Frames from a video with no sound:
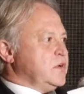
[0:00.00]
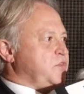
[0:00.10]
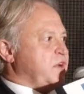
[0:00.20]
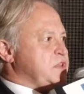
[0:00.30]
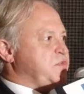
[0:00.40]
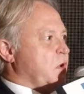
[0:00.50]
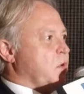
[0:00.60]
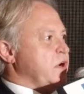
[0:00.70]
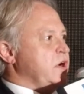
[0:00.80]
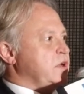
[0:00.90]
Fast
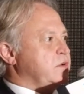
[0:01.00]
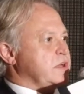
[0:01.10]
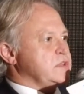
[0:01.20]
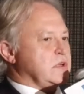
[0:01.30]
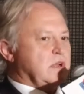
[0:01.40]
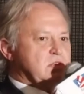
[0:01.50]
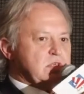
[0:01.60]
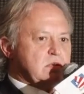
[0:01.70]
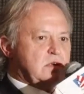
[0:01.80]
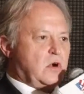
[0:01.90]
forward, as
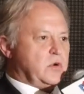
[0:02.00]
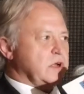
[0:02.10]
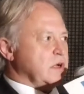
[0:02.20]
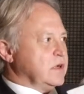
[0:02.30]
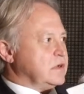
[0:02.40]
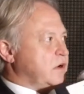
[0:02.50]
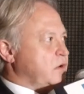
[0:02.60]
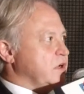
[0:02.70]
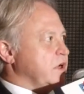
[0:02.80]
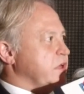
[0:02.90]
a coda
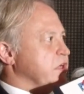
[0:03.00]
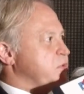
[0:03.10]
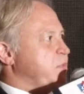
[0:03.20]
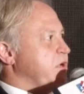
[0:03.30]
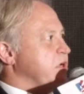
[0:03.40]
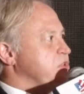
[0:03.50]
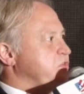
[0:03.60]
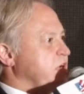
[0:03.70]
on the experience,